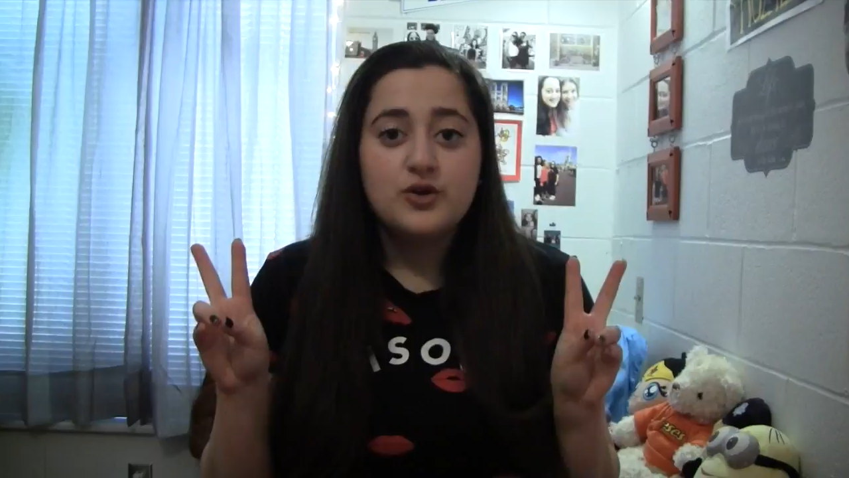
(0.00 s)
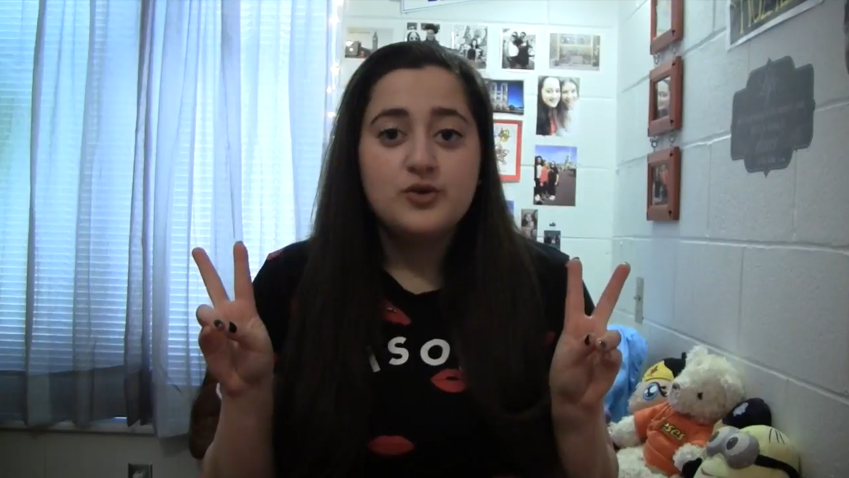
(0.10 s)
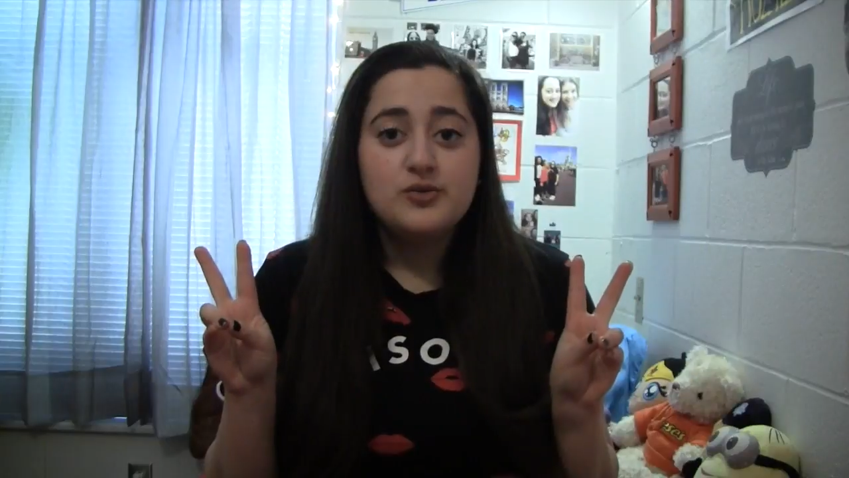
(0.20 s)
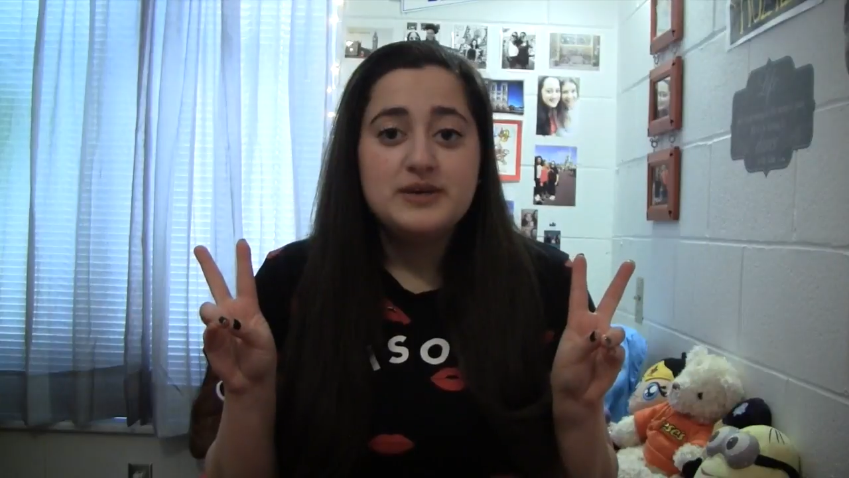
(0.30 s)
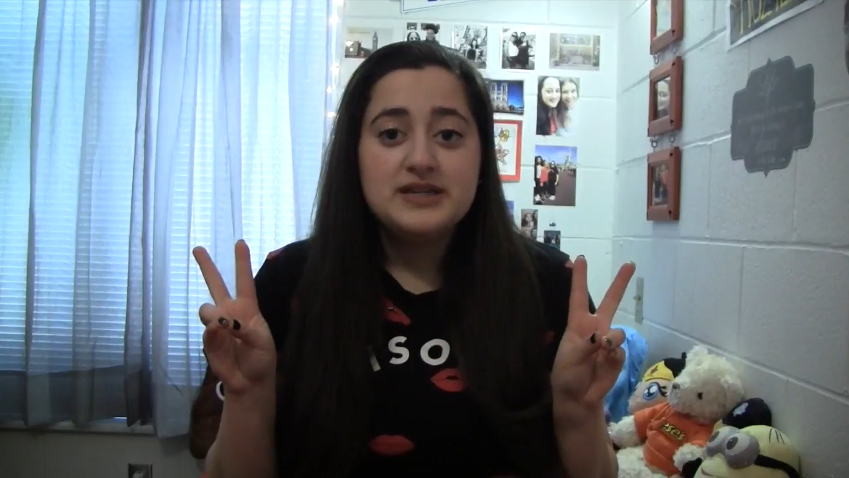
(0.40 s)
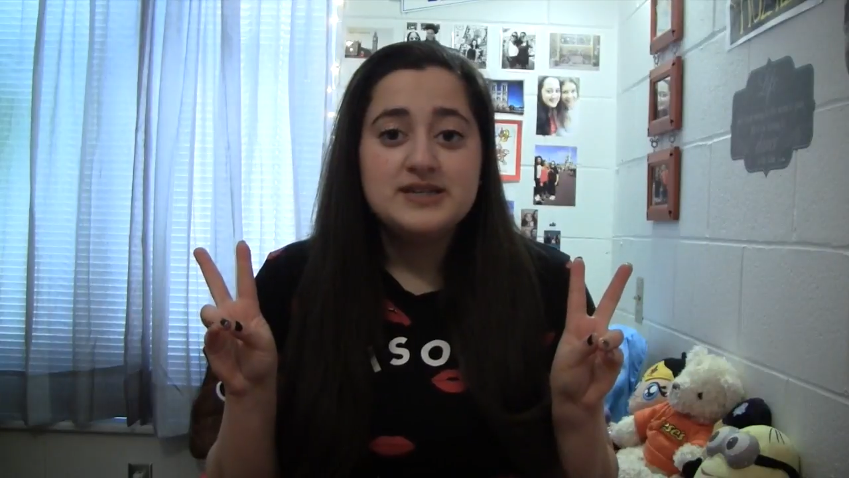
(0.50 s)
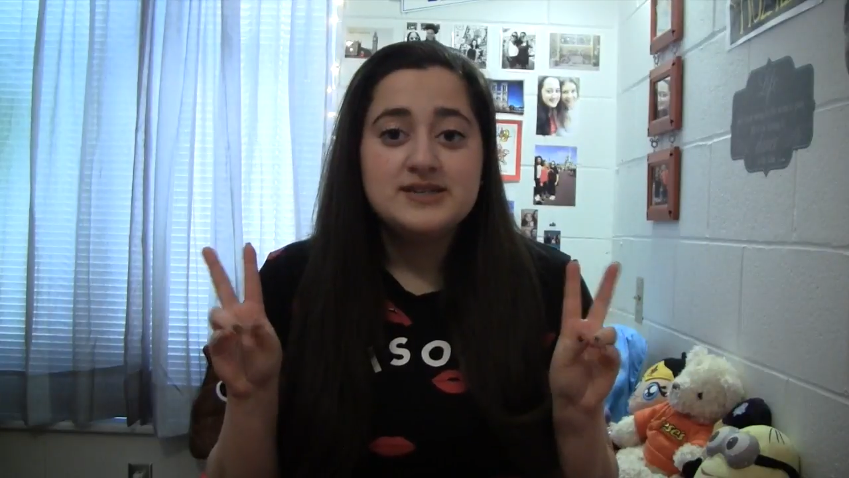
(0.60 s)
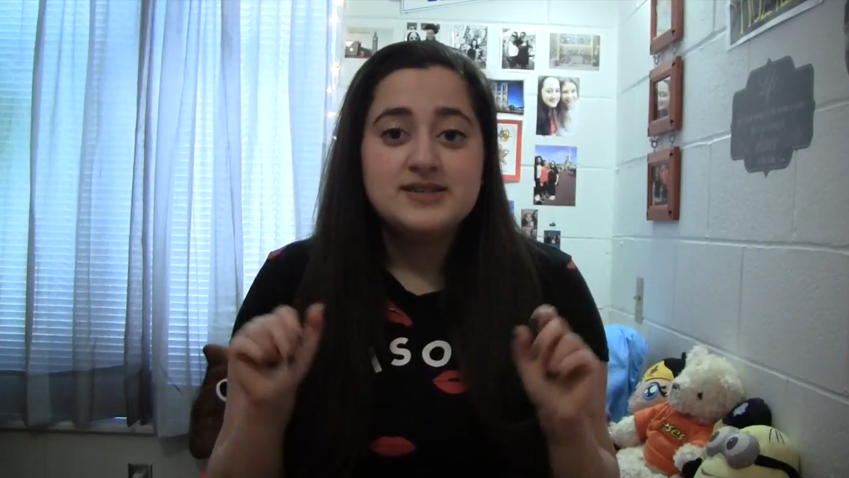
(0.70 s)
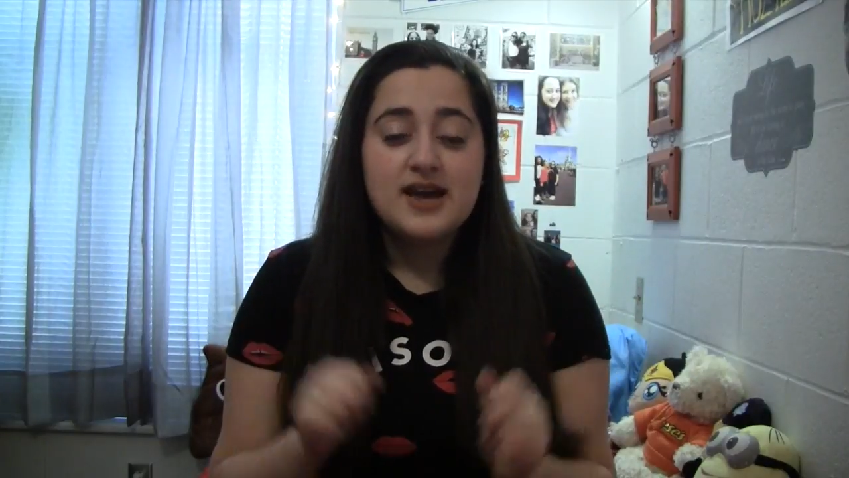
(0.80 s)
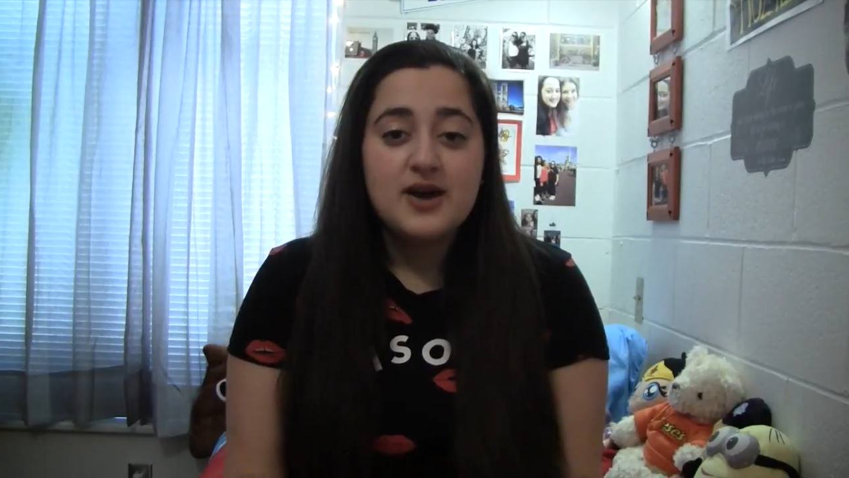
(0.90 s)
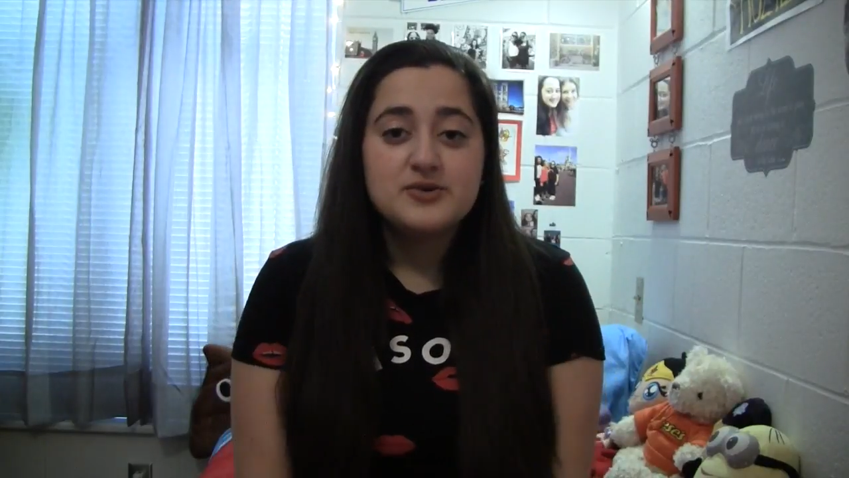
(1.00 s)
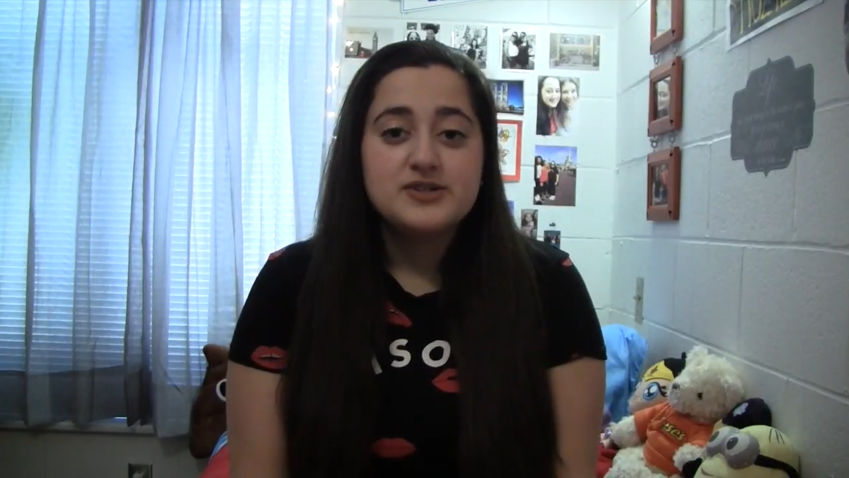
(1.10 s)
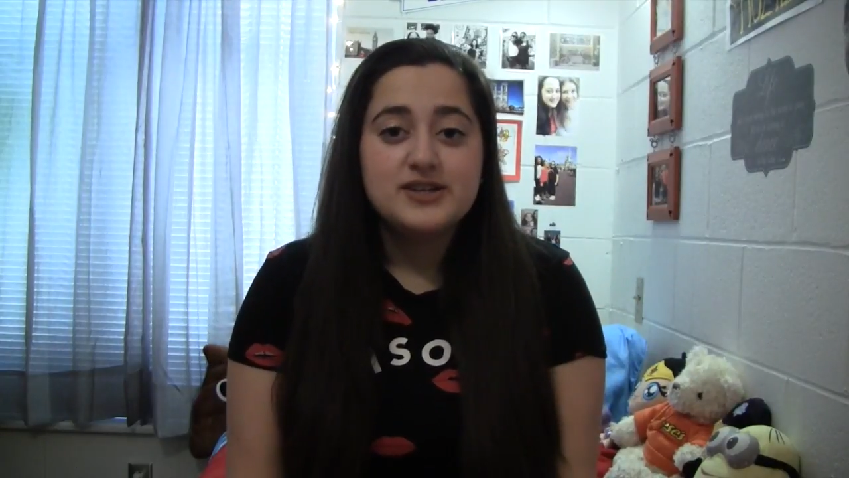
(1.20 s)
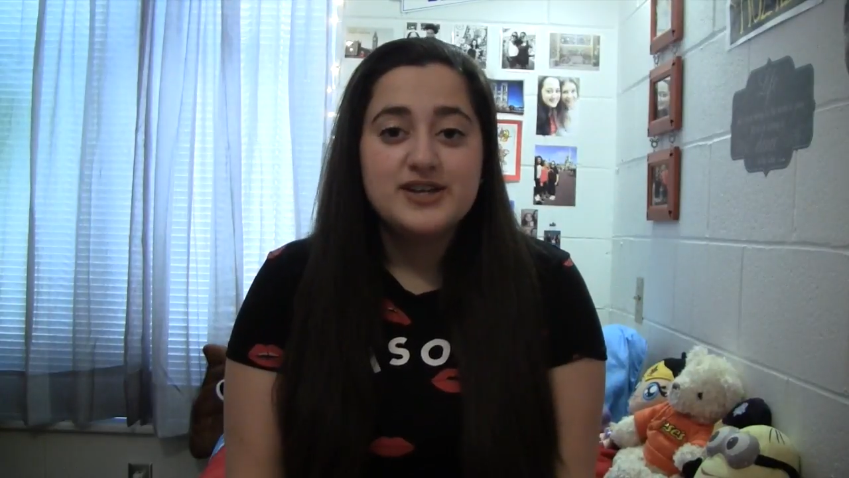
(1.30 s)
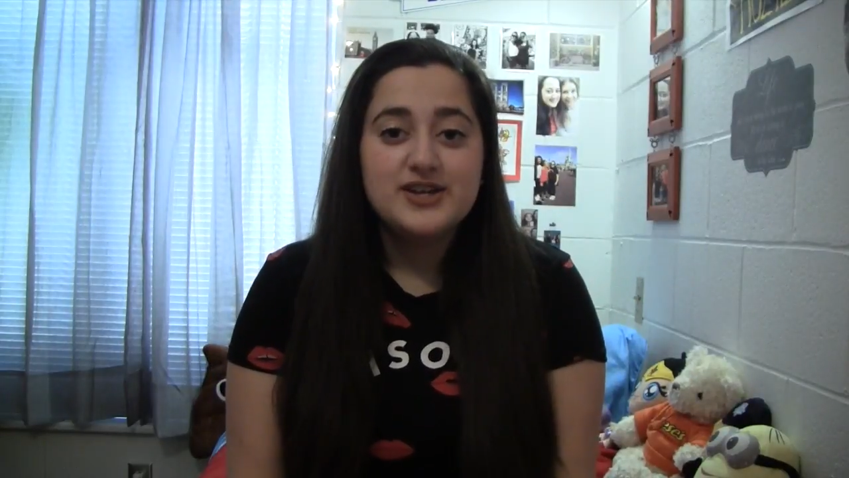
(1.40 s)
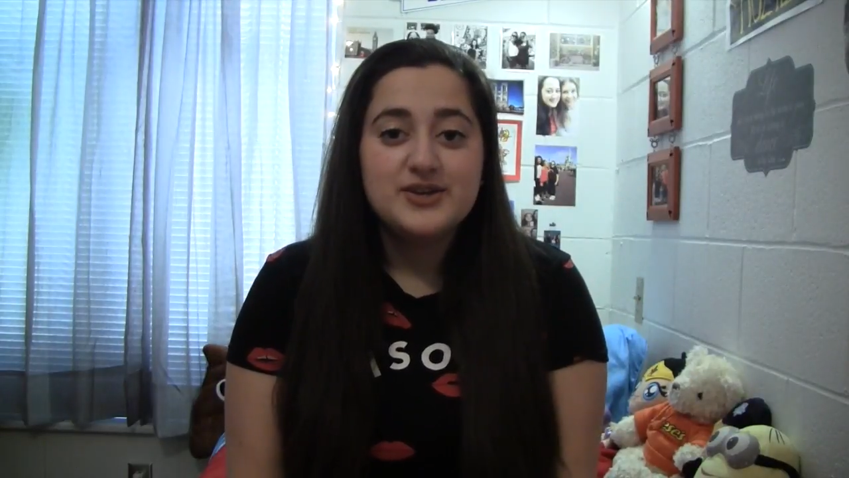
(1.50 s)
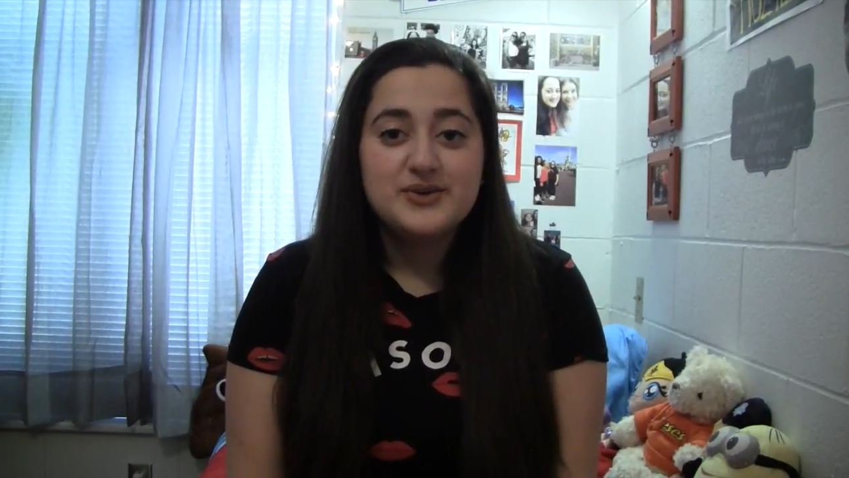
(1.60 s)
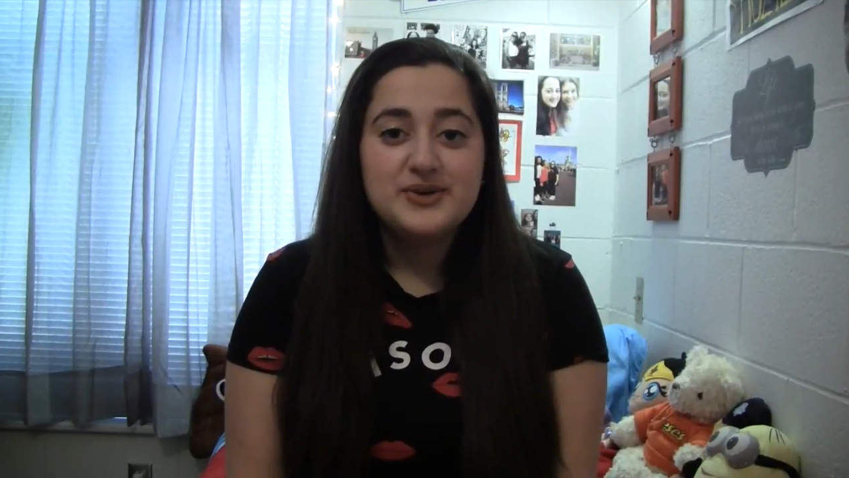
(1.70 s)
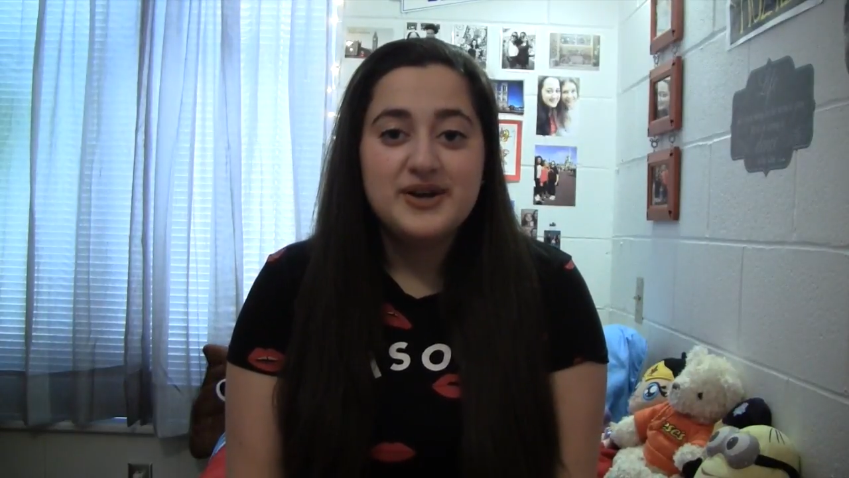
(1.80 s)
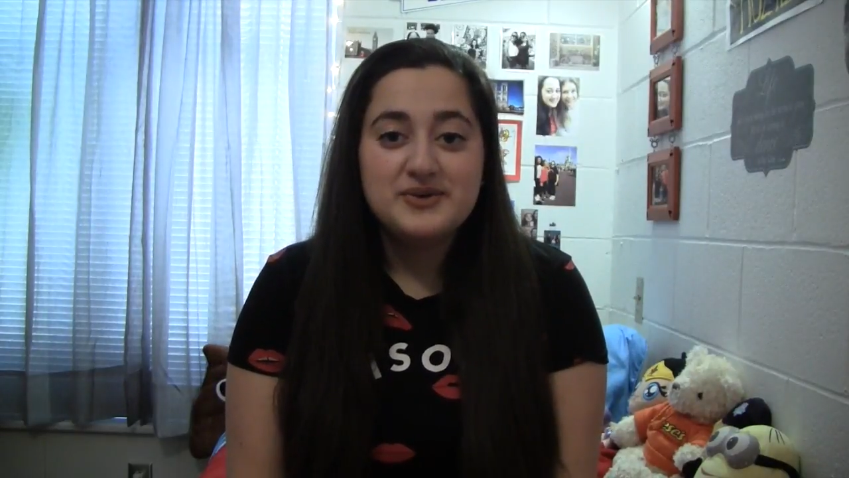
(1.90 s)
Cool beans, I'll see
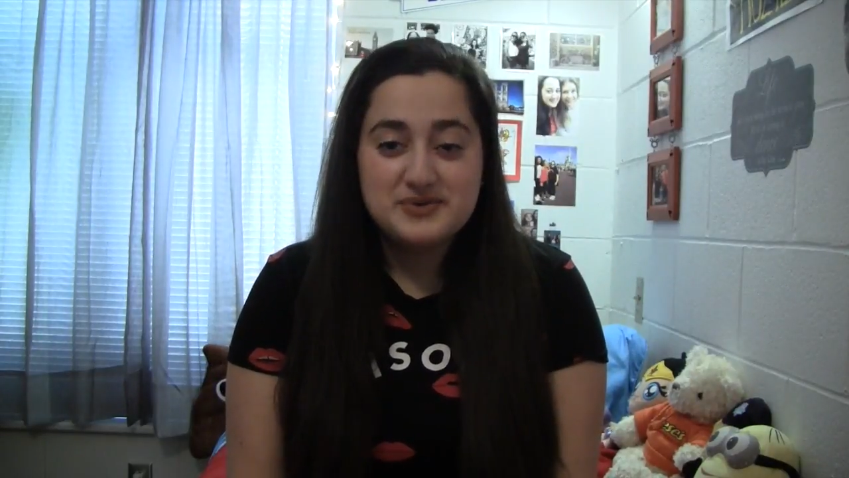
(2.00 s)
you